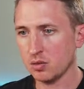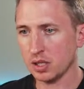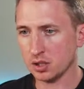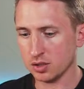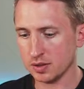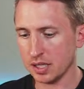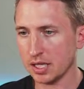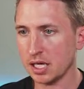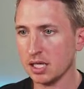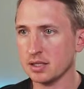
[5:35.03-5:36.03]
We could just say
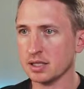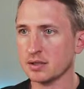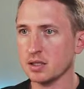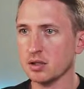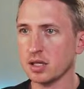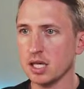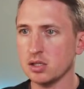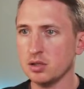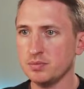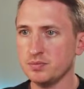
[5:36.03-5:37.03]
context and
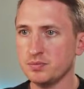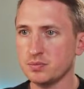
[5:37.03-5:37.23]
location.